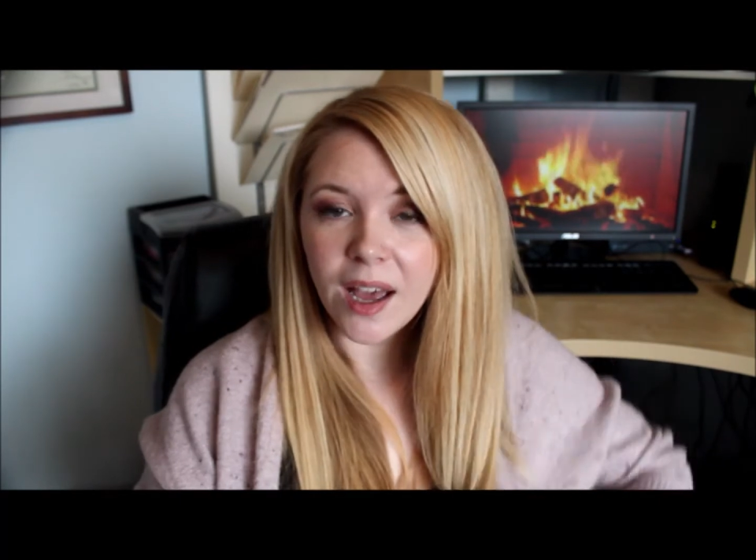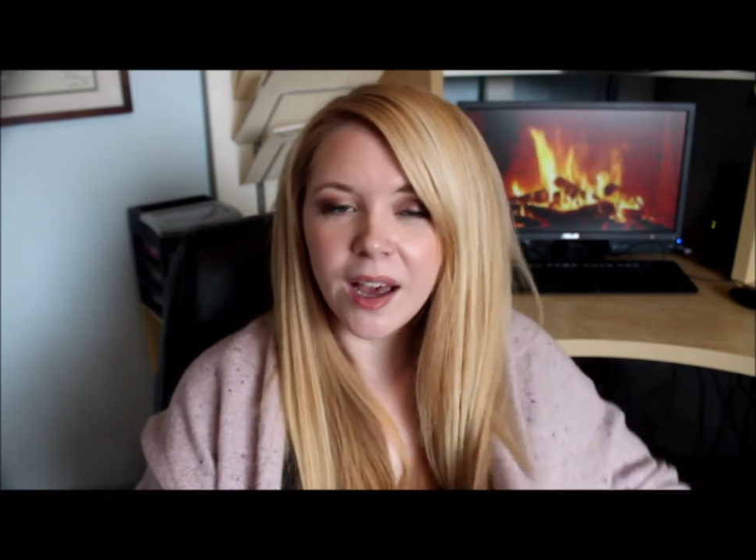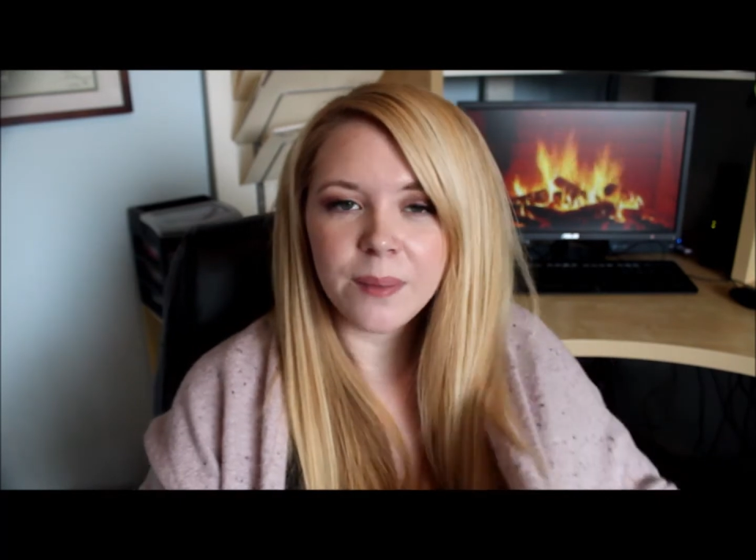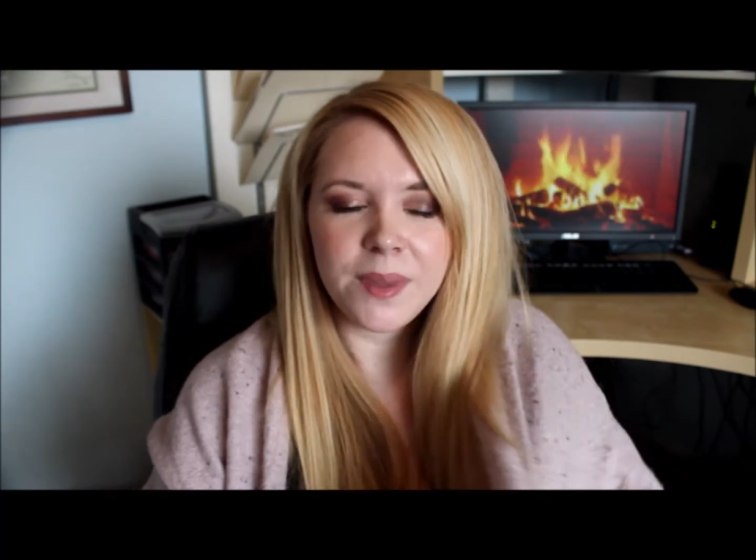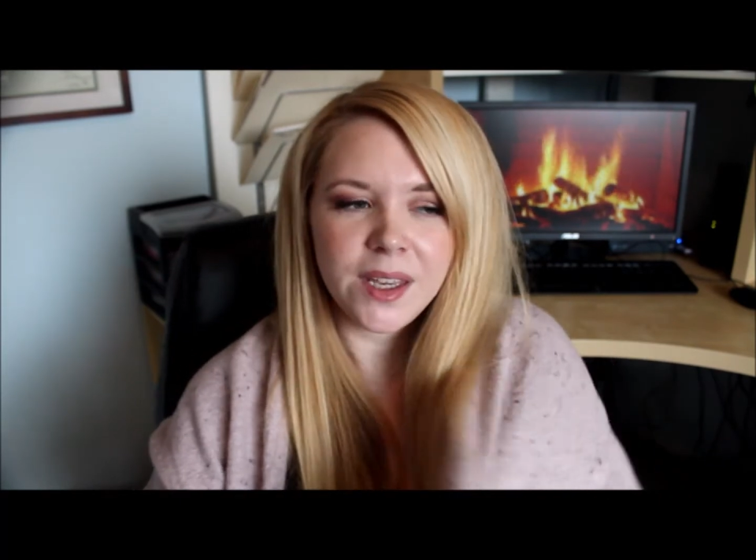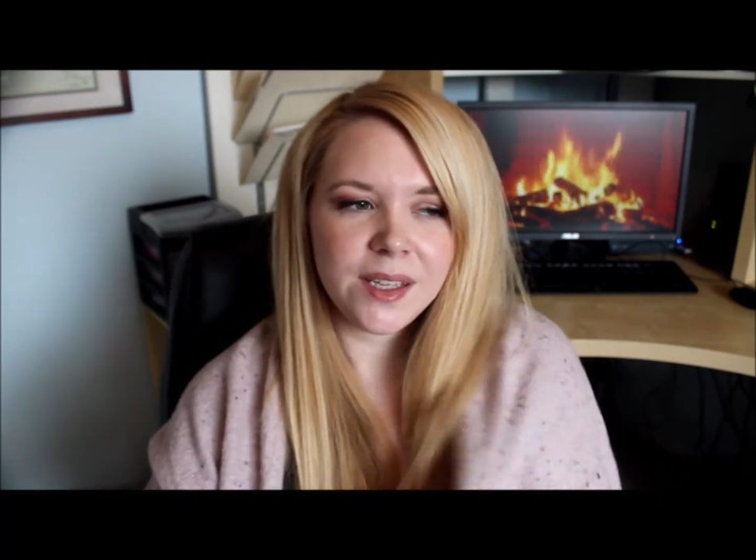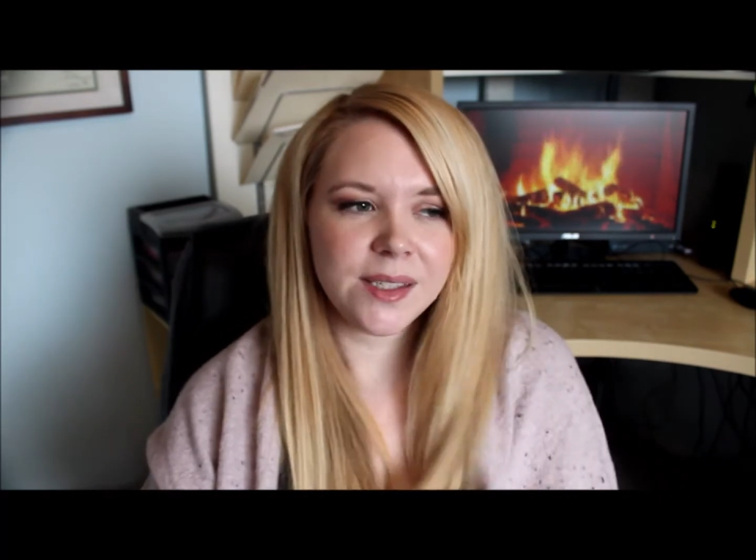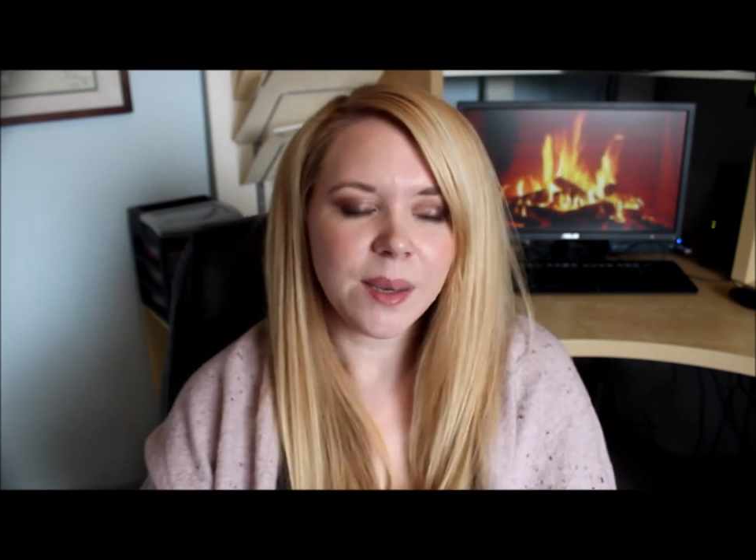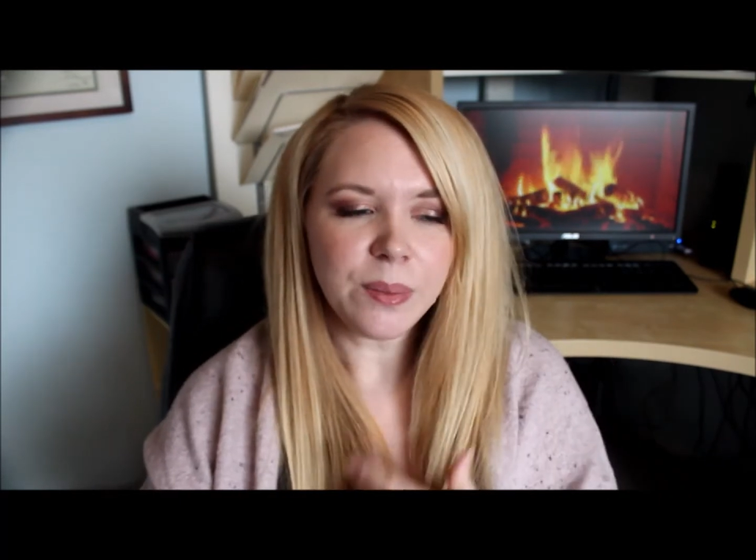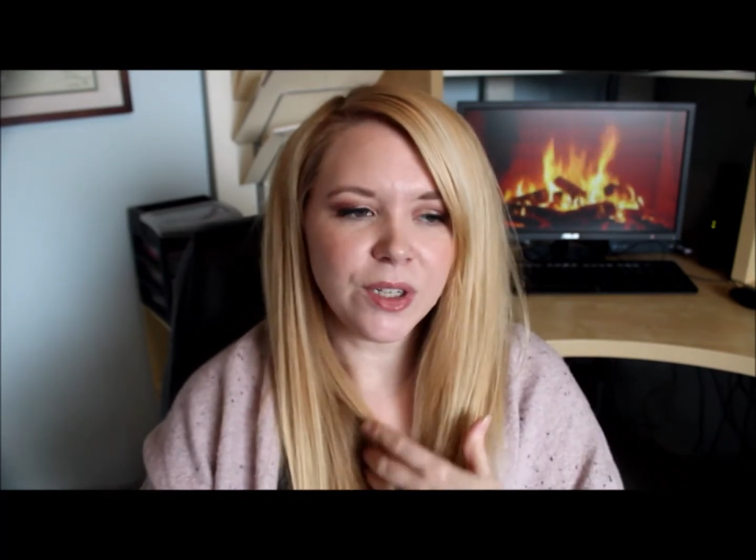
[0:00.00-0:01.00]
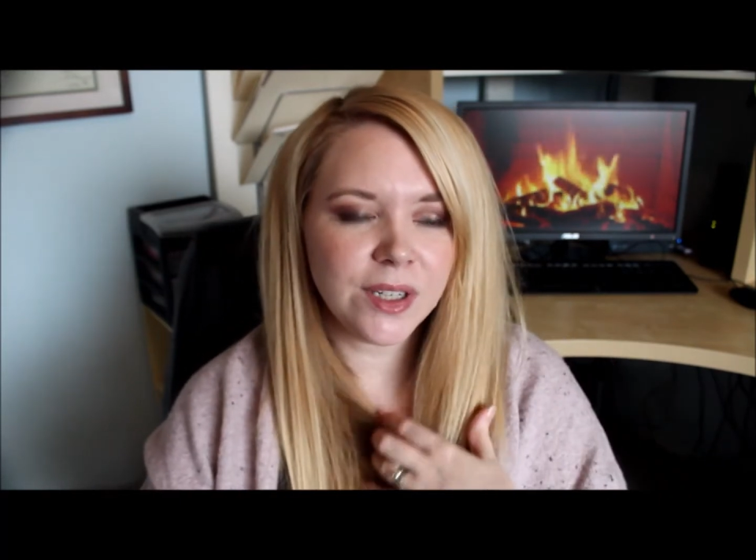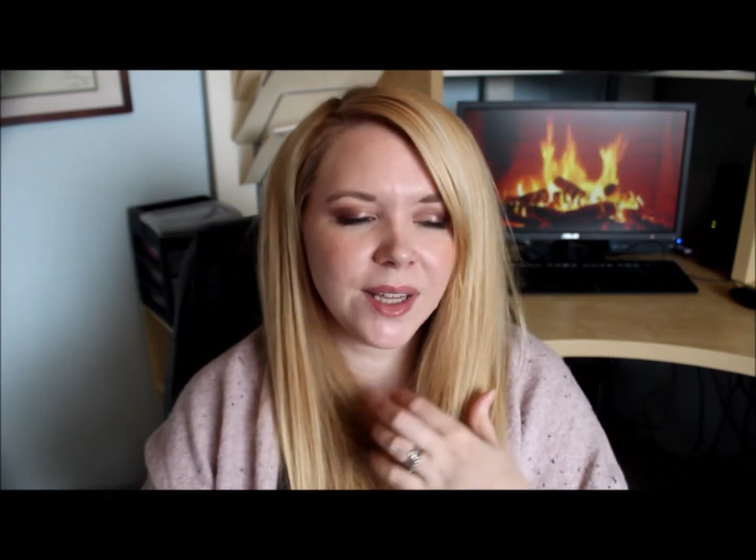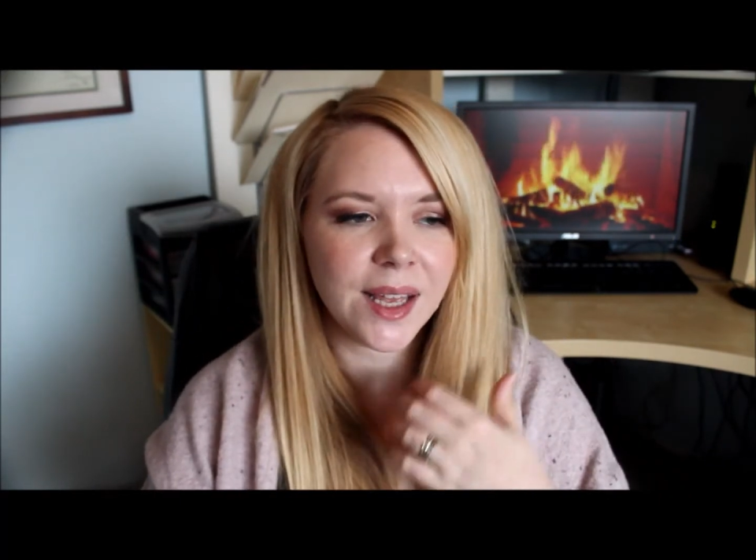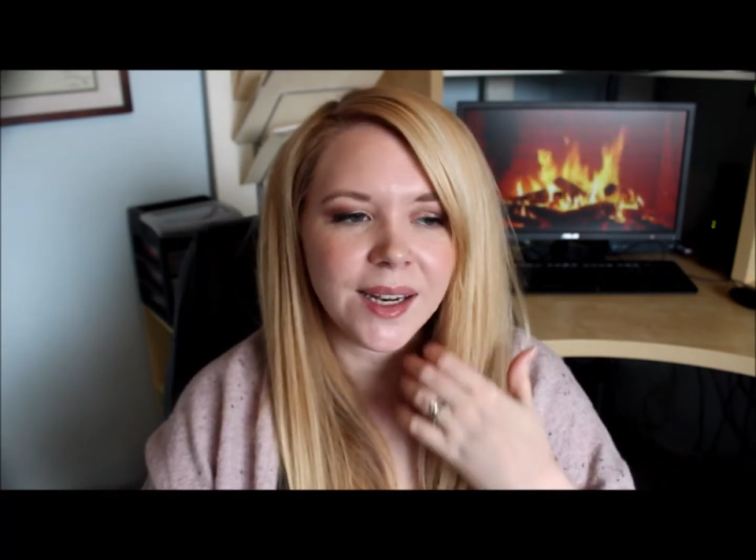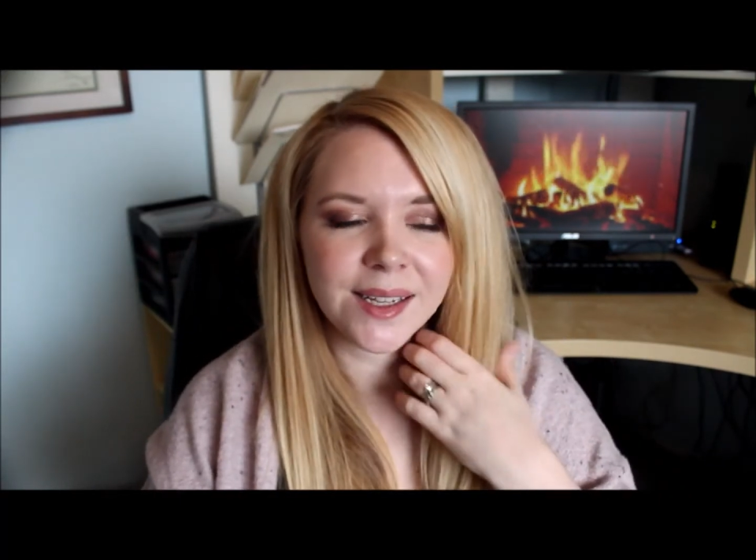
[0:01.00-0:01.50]
Um, the exception to
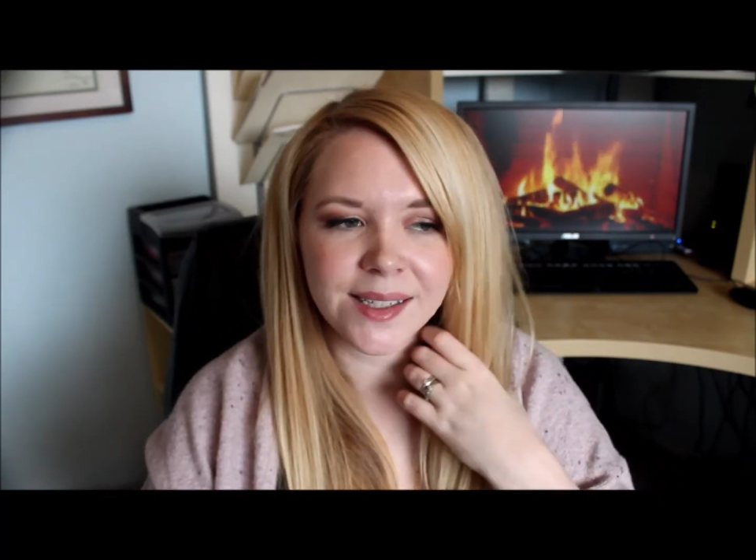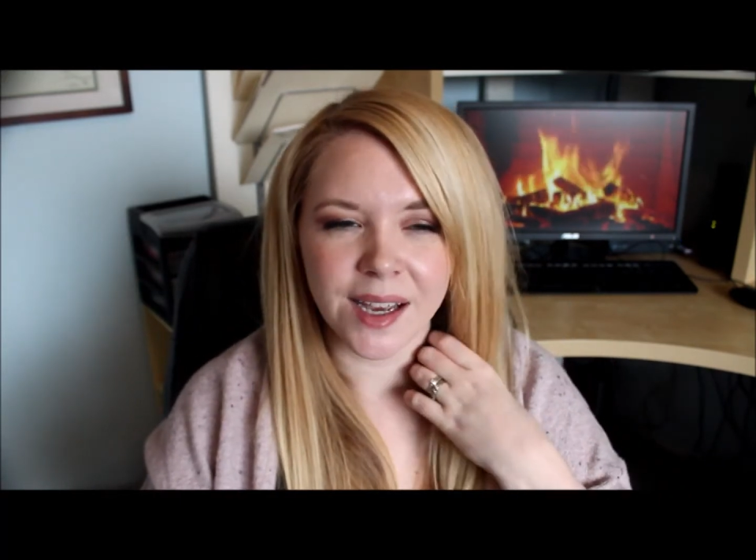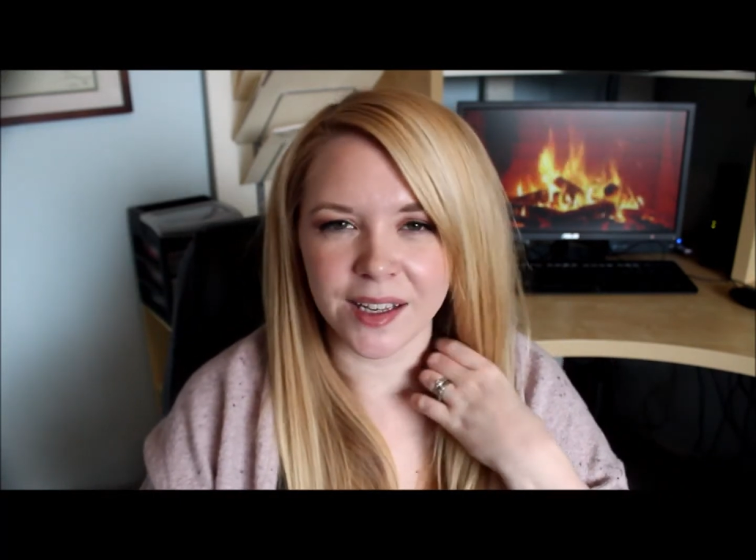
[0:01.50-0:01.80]
that is,